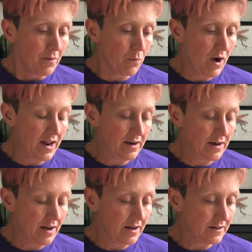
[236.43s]

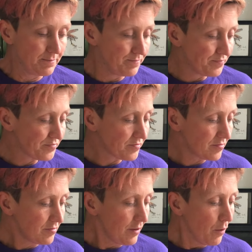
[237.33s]

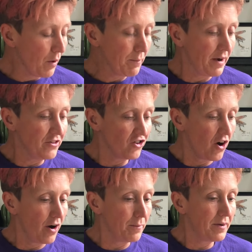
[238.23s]
when my
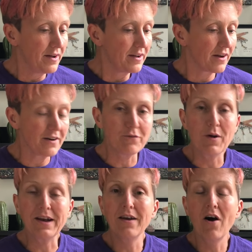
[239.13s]
job kind of went